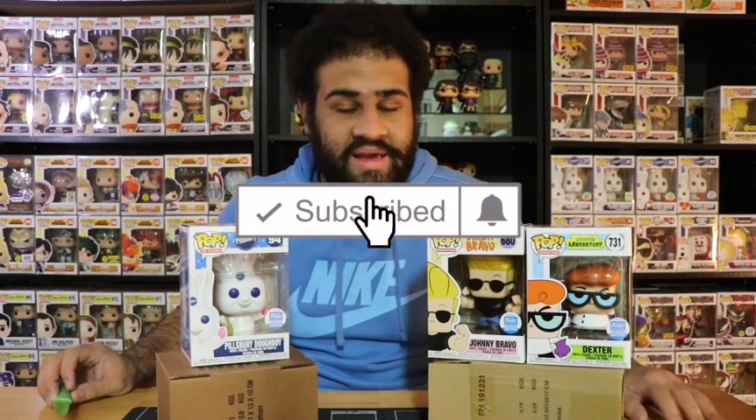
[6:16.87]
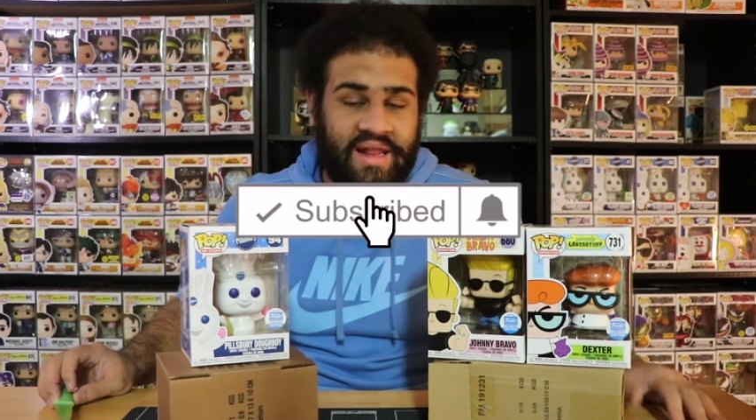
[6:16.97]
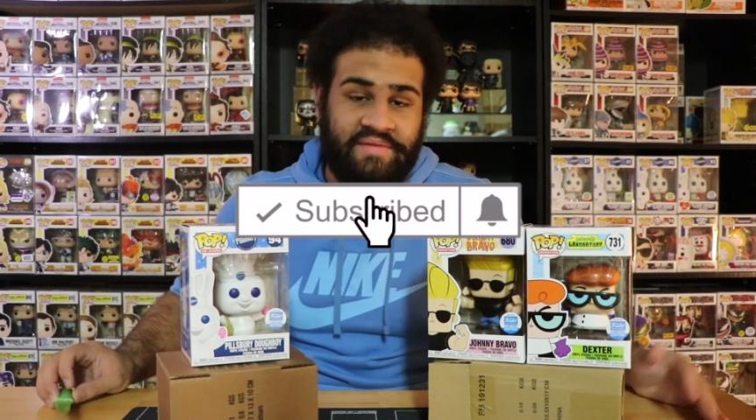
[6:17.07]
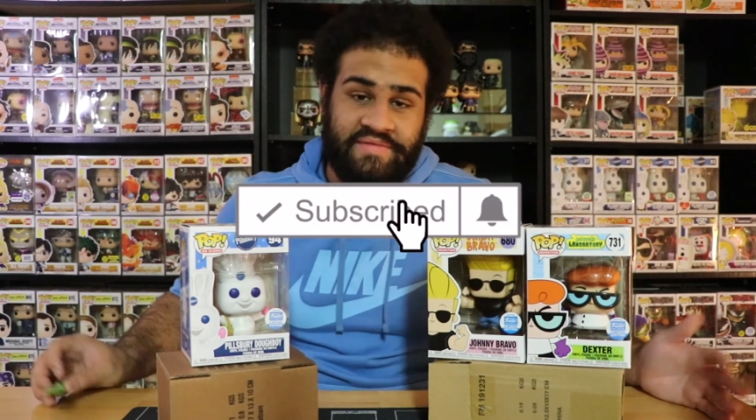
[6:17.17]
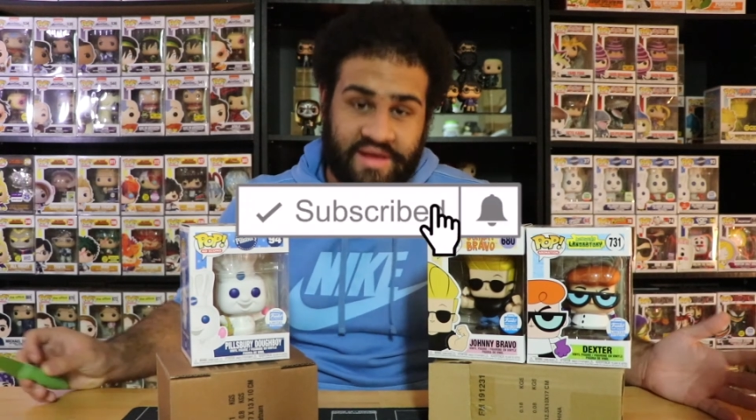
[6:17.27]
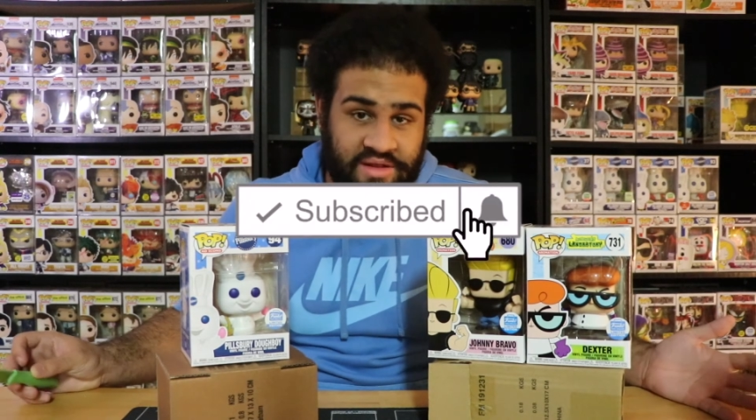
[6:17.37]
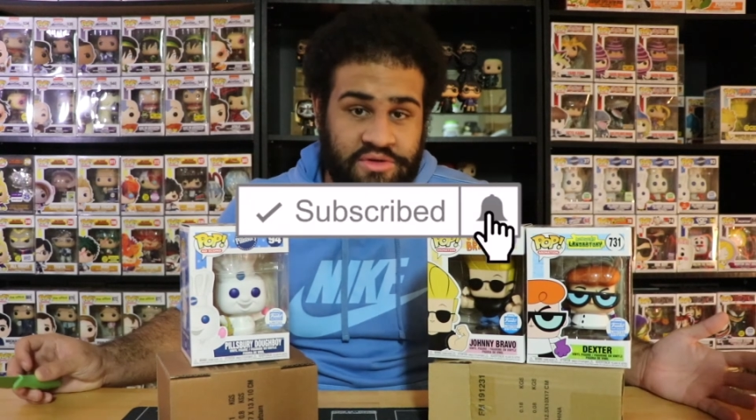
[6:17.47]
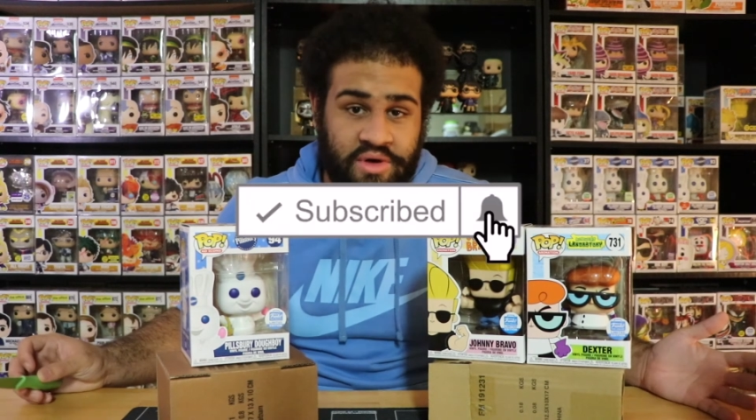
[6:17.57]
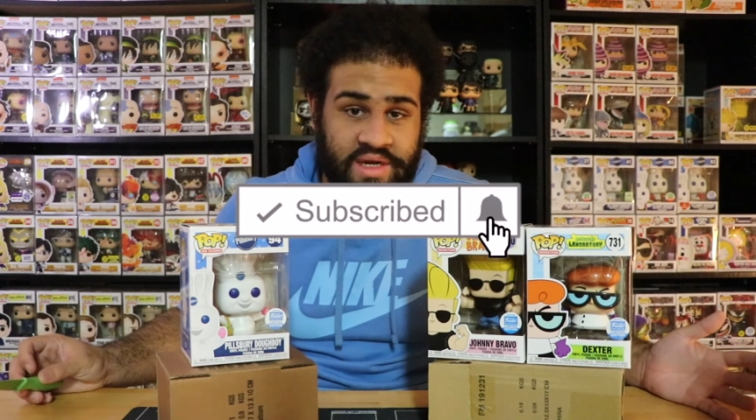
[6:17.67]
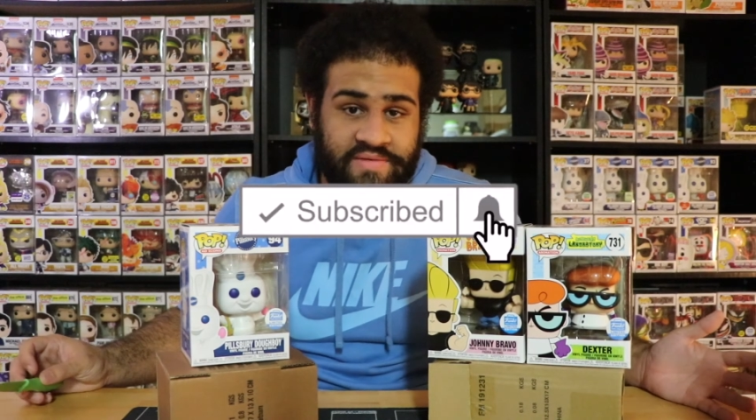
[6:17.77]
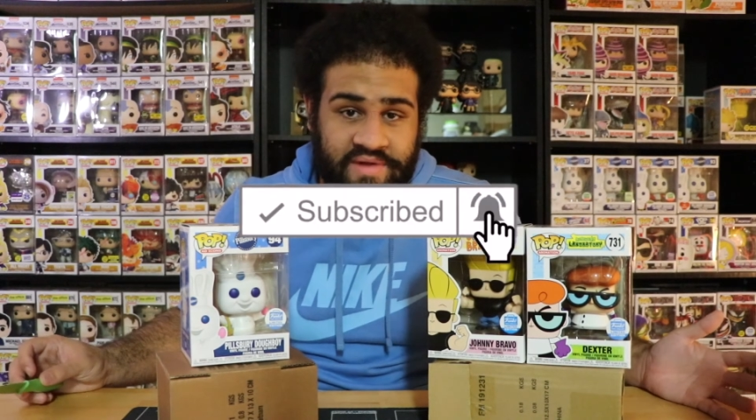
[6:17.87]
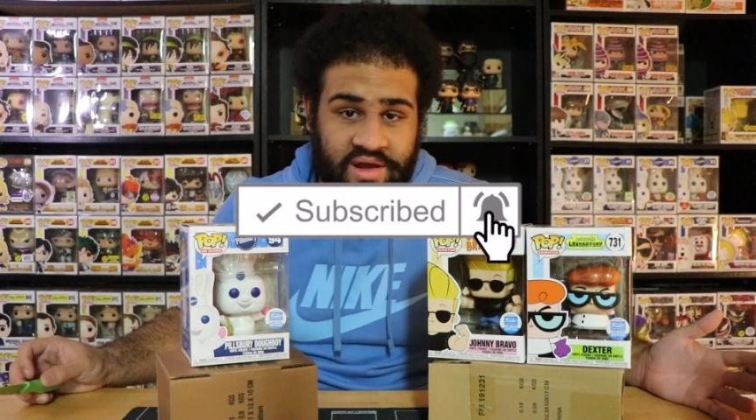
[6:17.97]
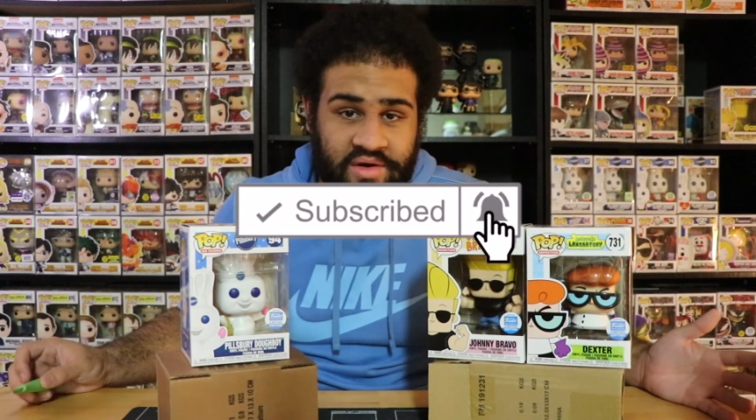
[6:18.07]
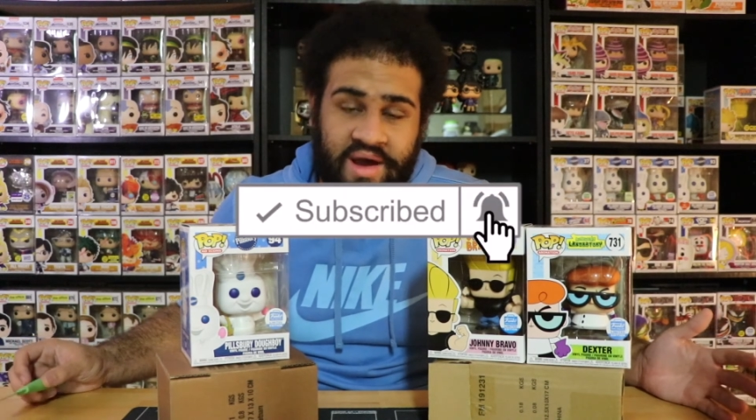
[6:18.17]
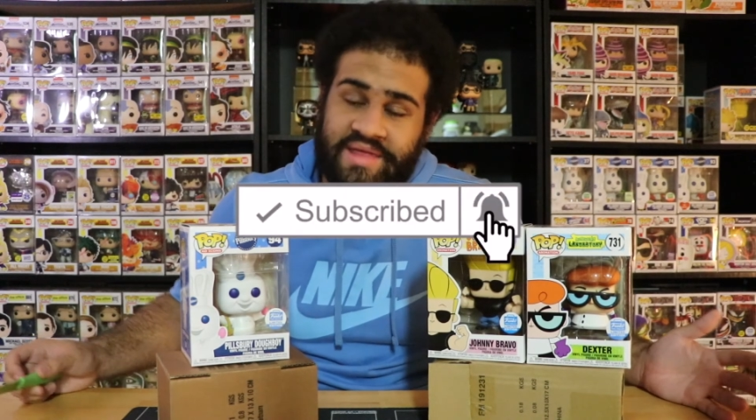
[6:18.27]
And if you did enjoy this
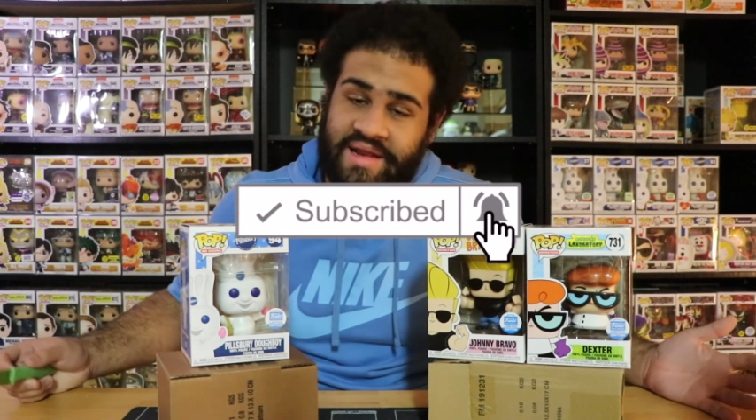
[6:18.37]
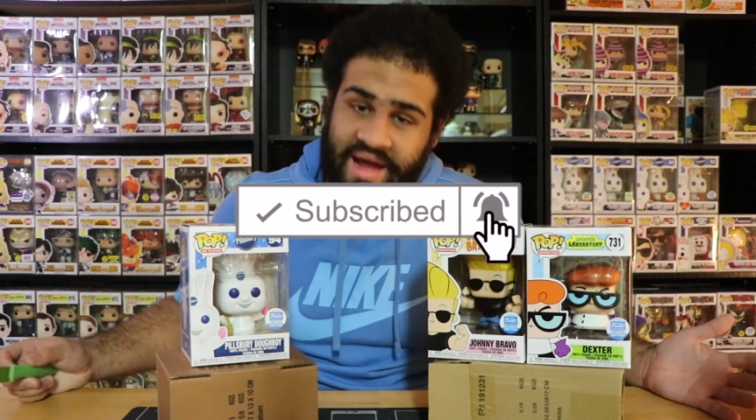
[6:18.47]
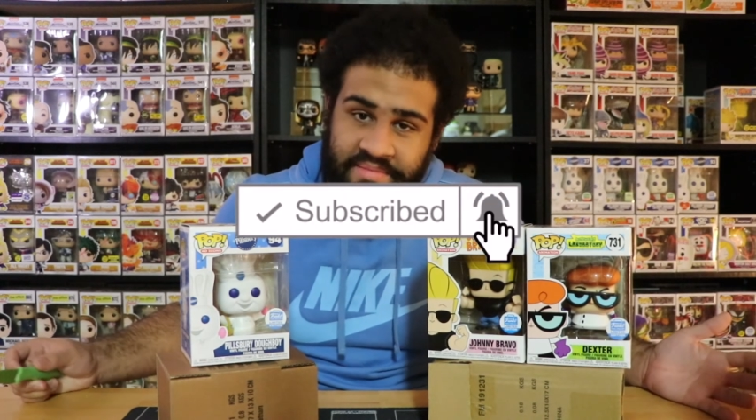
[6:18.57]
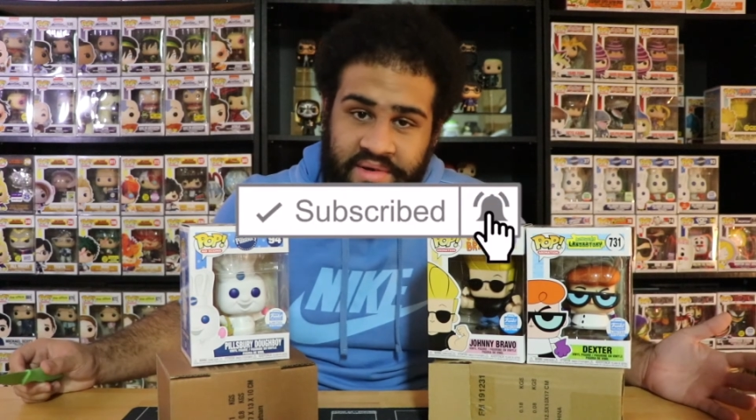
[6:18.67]
video, hit the like